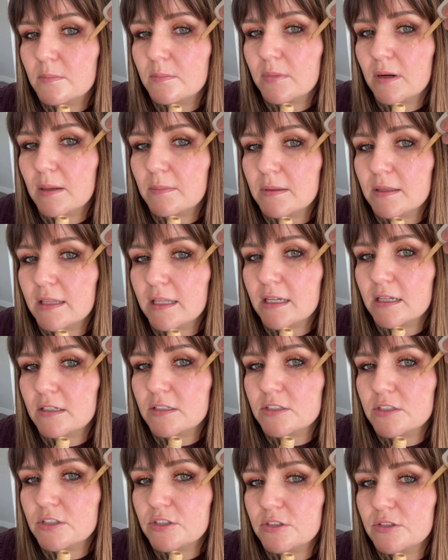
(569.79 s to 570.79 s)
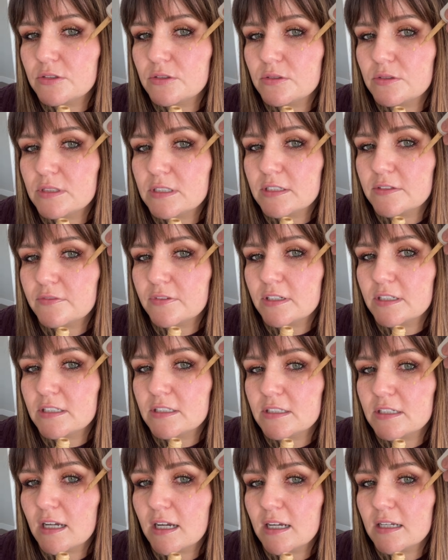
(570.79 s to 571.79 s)
probably like 2
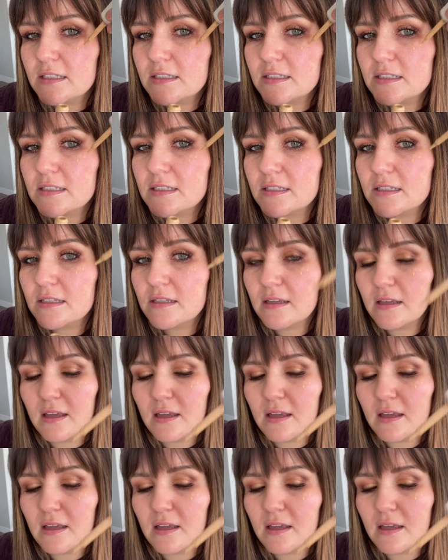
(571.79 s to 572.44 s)
different dots